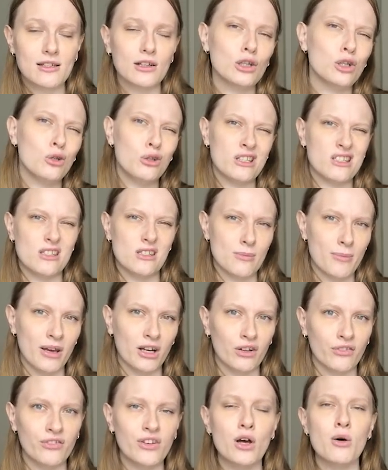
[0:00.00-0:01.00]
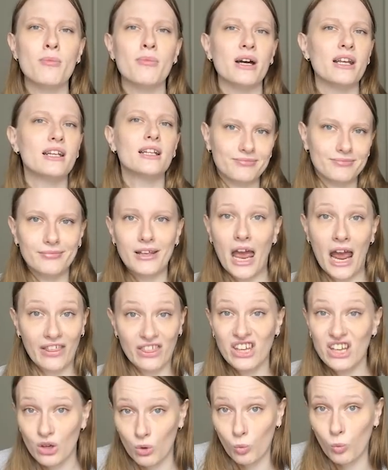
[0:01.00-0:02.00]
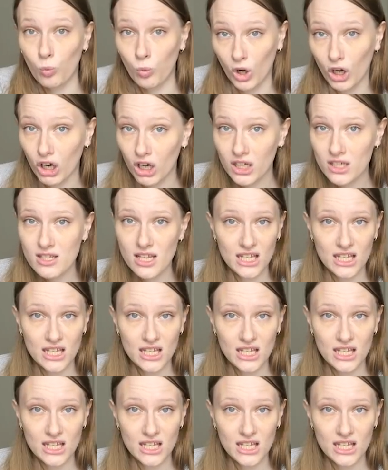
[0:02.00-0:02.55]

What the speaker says: Clueless is a better film, but I think it works.